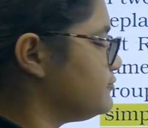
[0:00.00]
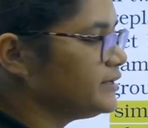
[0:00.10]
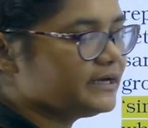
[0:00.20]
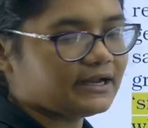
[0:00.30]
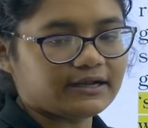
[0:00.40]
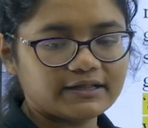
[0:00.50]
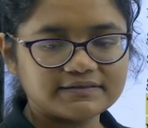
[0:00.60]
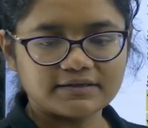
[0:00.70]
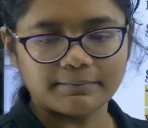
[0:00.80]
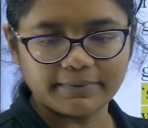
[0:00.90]
different it
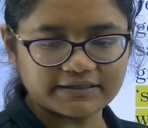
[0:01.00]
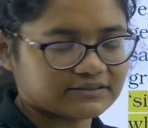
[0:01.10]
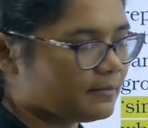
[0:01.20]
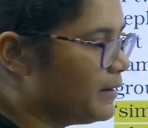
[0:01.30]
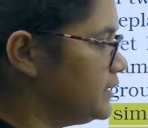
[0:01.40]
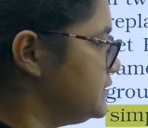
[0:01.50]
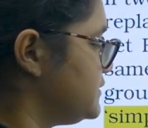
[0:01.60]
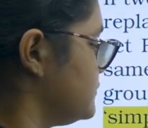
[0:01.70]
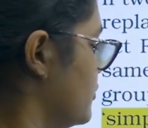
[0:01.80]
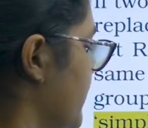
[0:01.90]
is mixed
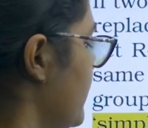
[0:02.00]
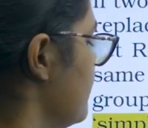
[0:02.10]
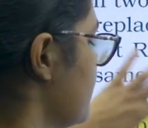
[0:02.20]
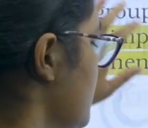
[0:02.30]
amines. Okay.